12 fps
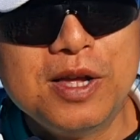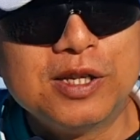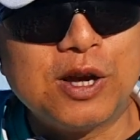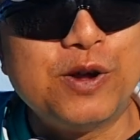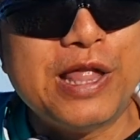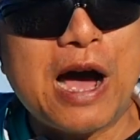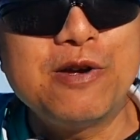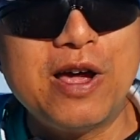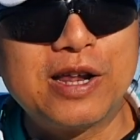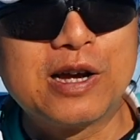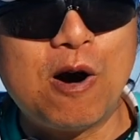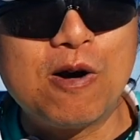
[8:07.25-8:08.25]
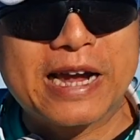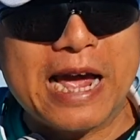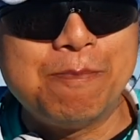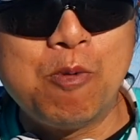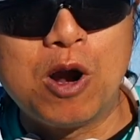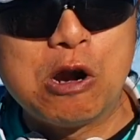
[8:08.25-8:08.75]
So now you have to go
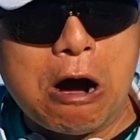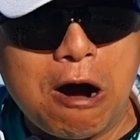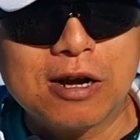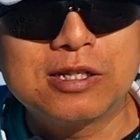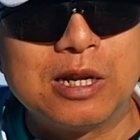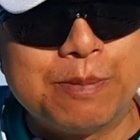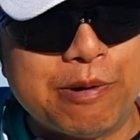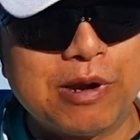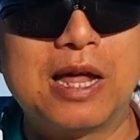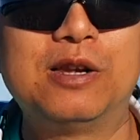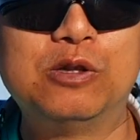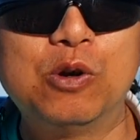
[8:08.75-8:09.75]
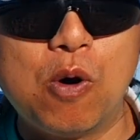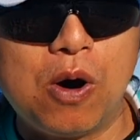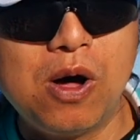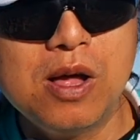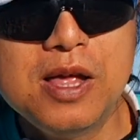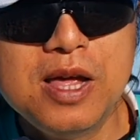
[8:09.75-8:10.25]
get more locks to put on the door.